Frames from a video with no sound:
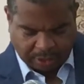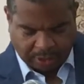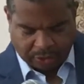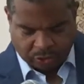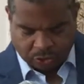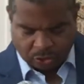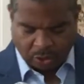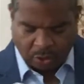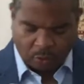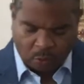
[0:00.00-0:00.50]

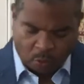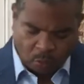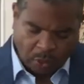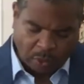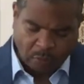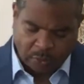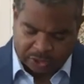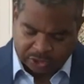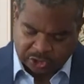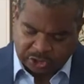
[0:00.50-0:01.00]
So
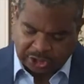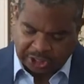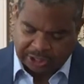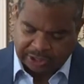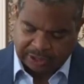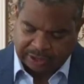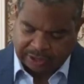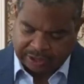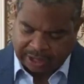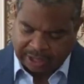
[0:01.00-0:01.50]
what we're seeing
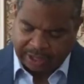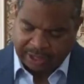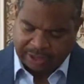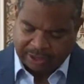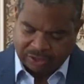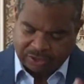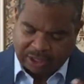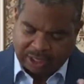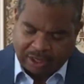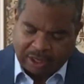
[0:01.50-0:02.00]
today
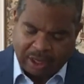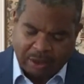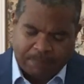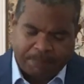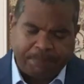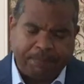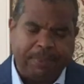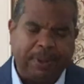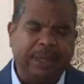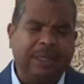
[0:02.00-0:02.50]
is that
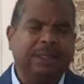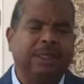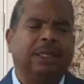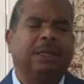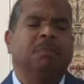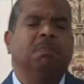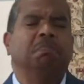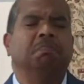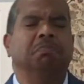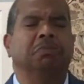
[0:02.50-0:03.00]

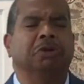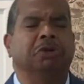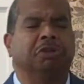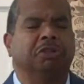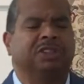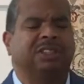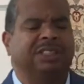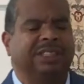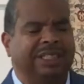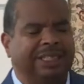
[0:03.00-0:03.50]
abundant
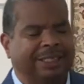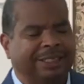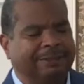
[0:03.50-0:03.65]
mercy.